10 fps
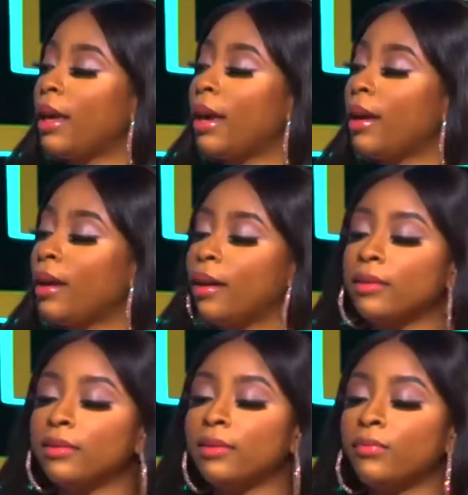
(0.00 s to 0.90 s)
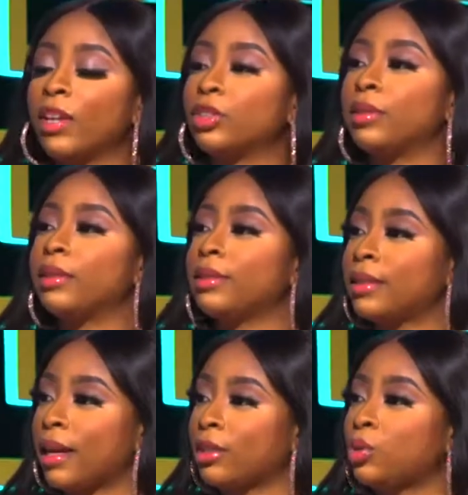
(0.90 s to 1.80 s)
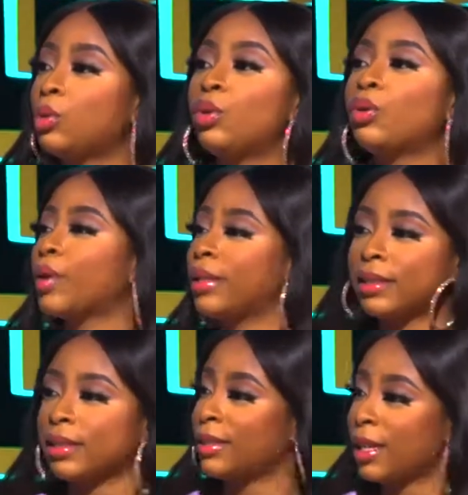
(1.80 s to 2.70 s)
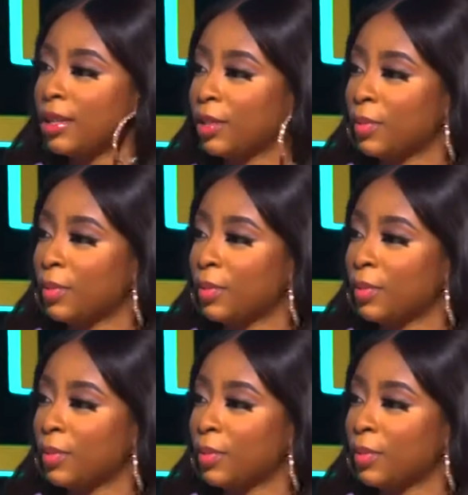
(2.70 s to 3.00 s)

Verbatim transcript: a fashionista to look great exactly, in denim.